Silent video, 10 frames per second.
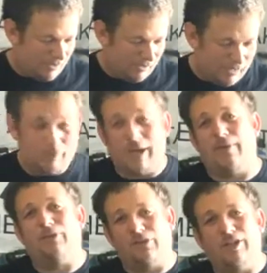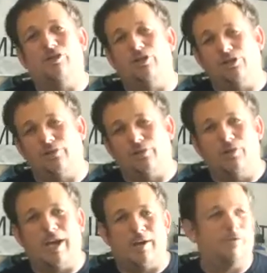it will have its issues if
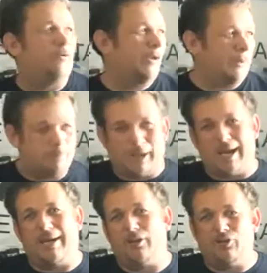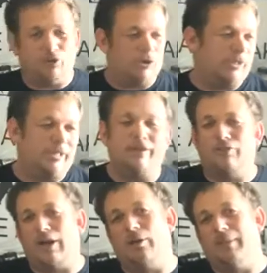you have a really bad and dirty
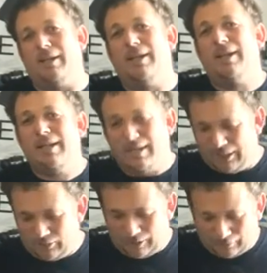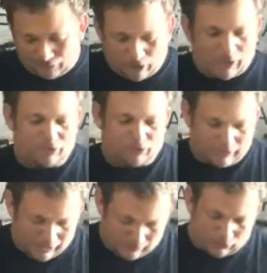environment, and you would have to
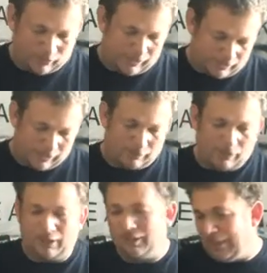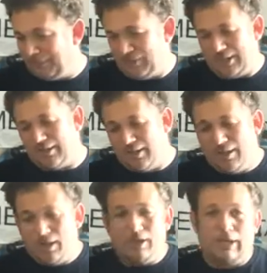constantly keep it clean and keep it updated.
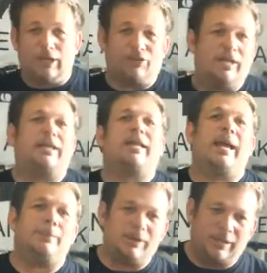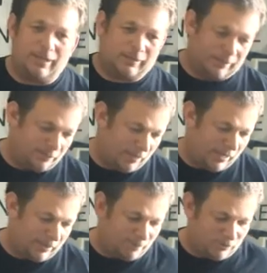Not saying it can't be done,
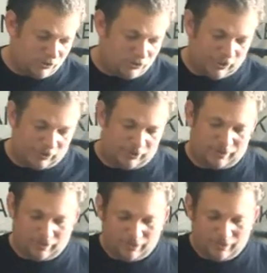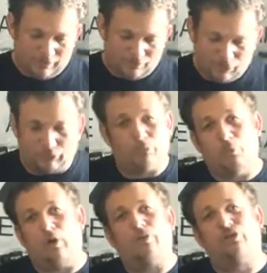but generally this is
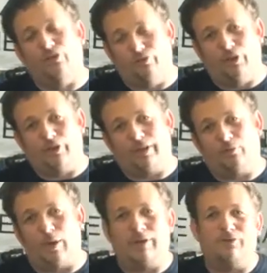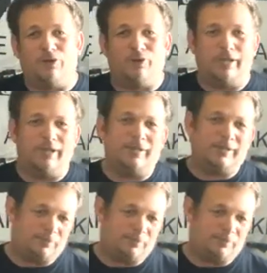more of a civilian rifle, and